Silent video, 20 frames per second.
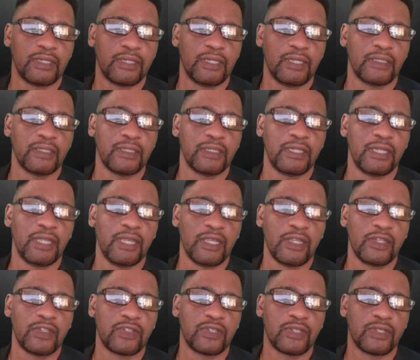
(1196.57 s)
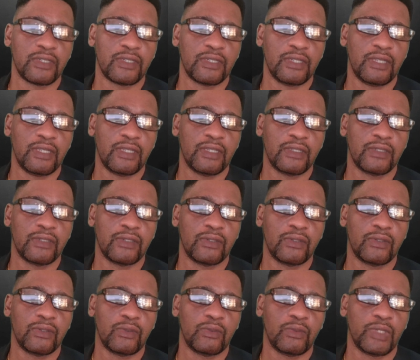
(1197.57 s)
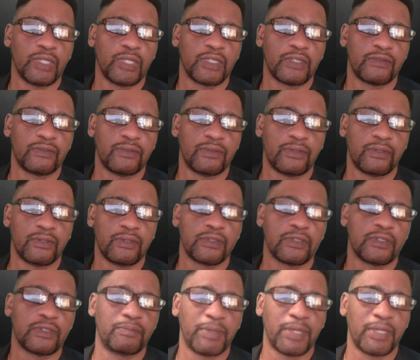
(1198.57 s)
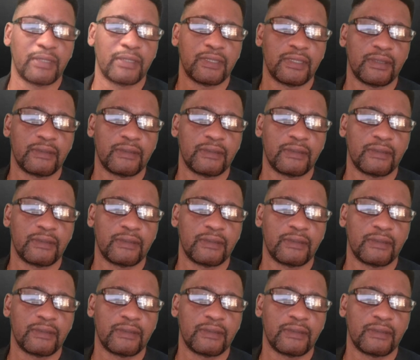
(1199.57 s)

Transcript: engaging in wasteful spending.